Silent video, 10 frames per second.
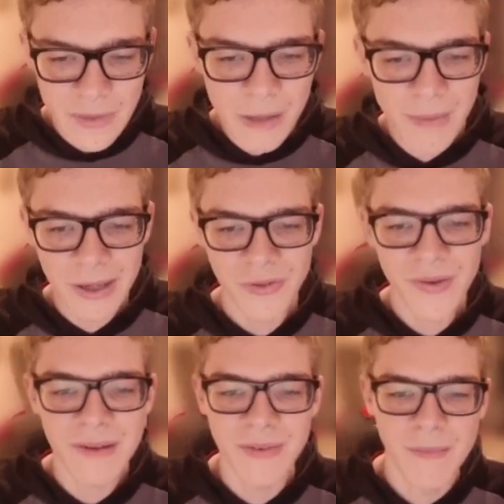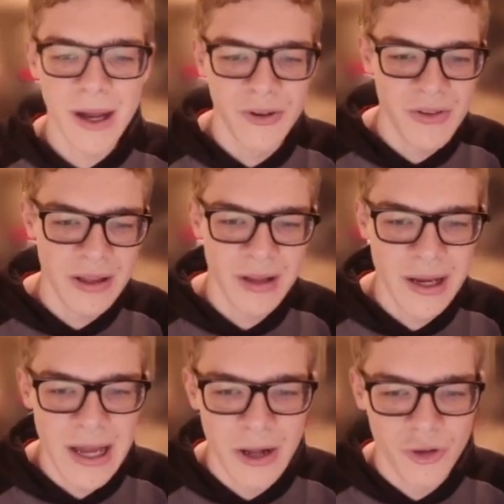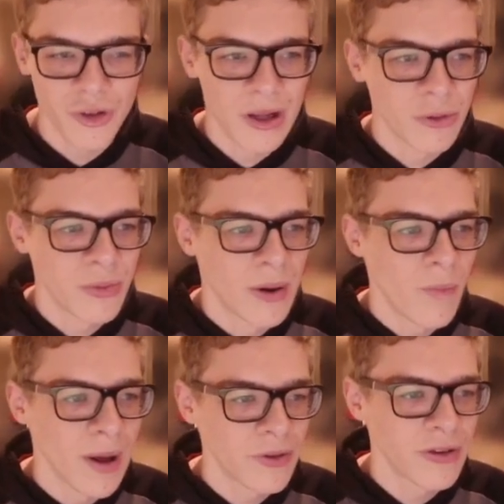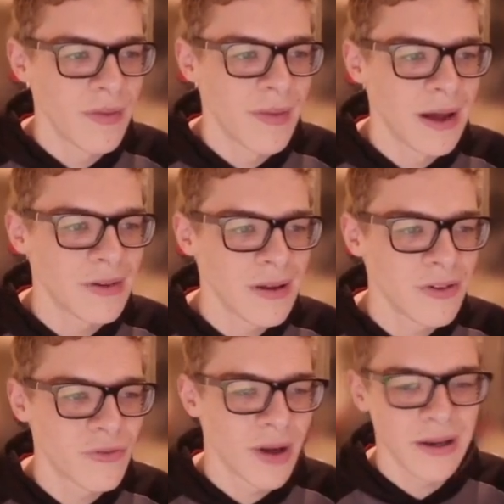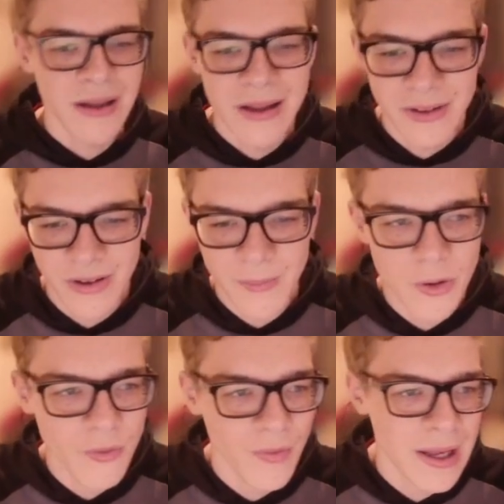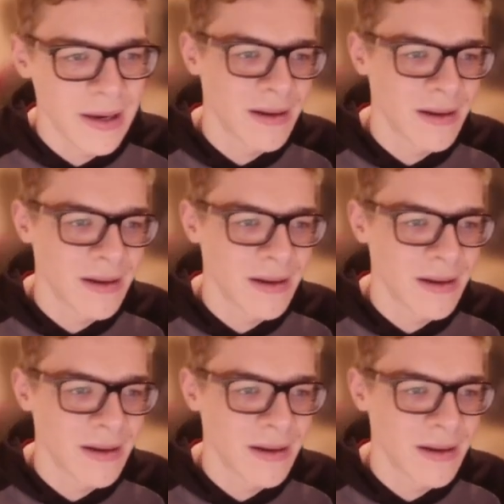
Minus five and minus ten line are just out to our west, and that is ready to move in.